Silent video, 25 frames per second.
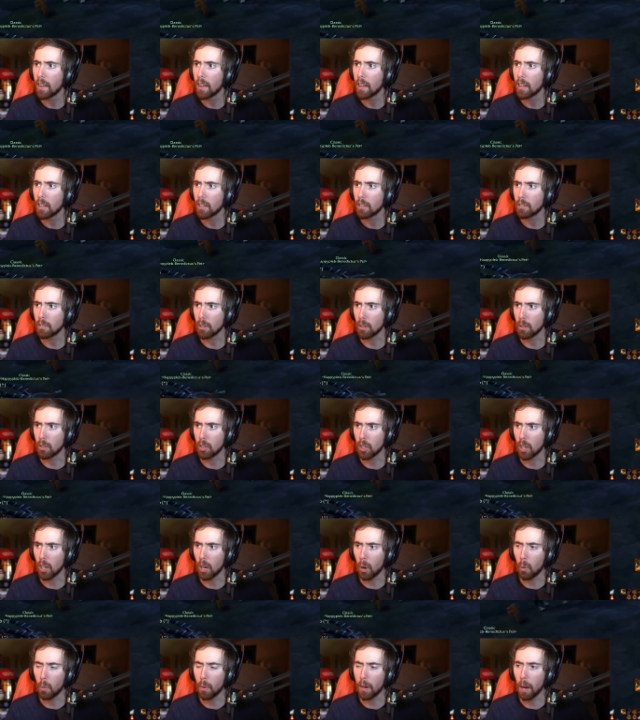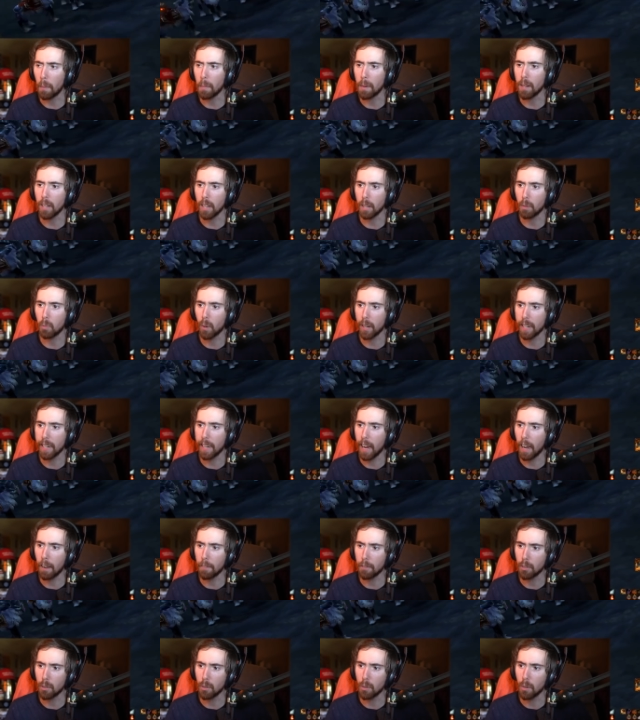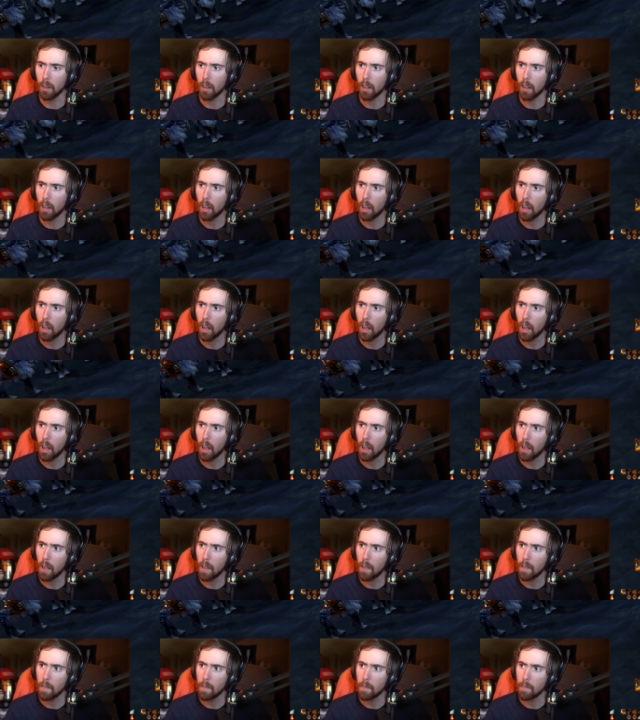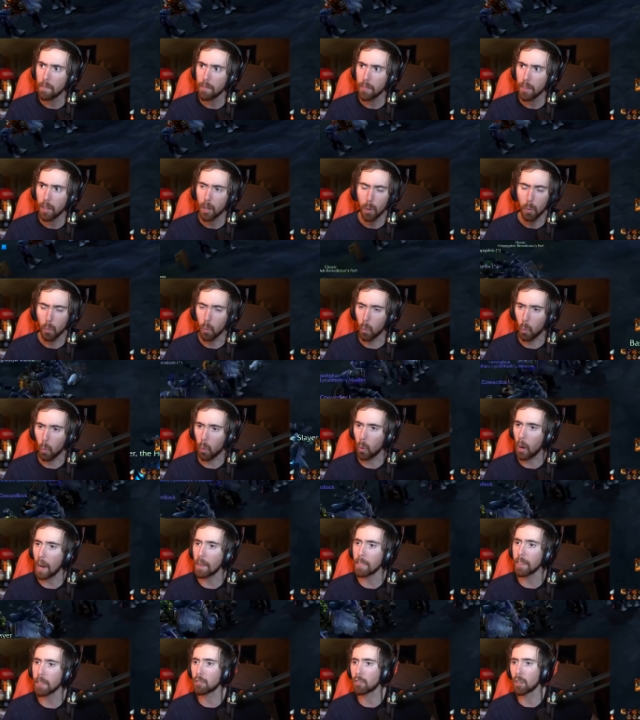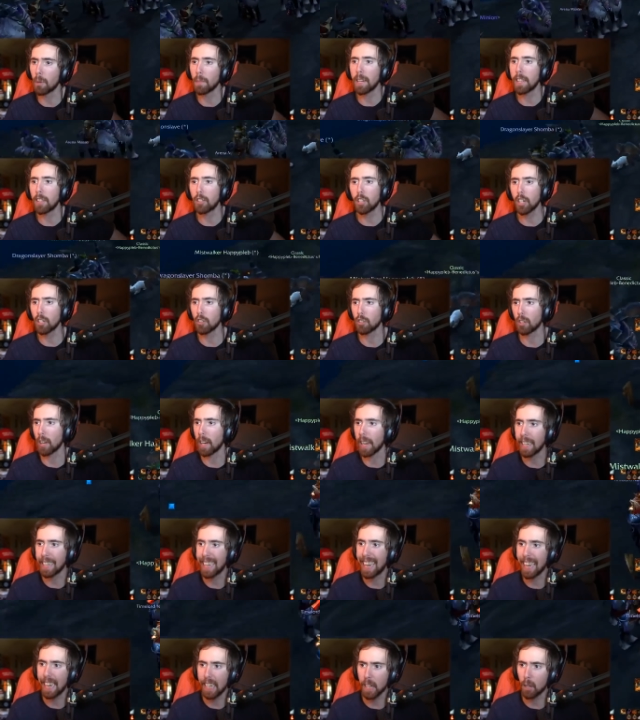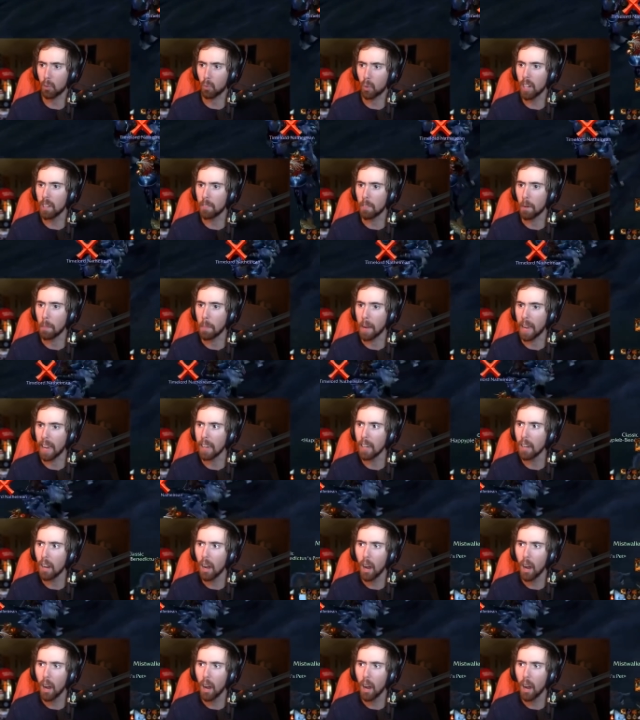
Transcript: Soldier. We, I mean, like, we're going to have to... We're having so many cheers and I can't get rid of them, man.